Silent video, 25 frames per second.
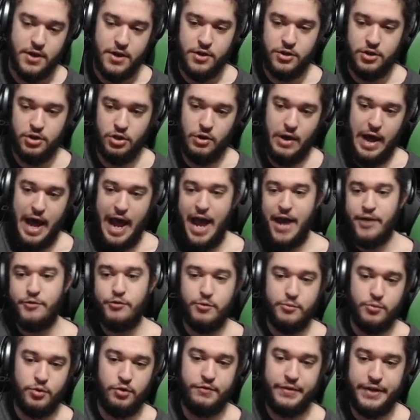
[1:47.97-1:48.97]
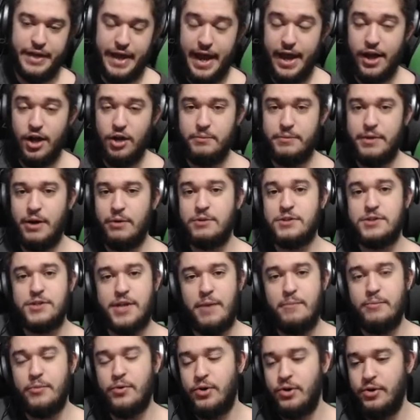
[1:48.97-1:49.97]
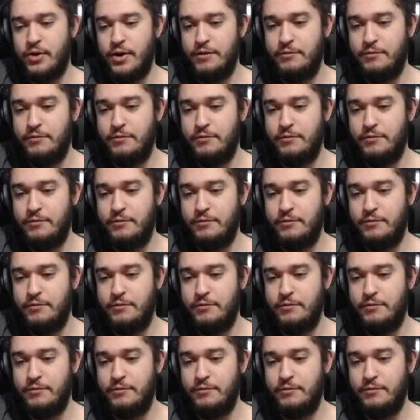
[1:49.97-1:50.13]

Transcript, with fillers: you know, add removing a helm that was temporary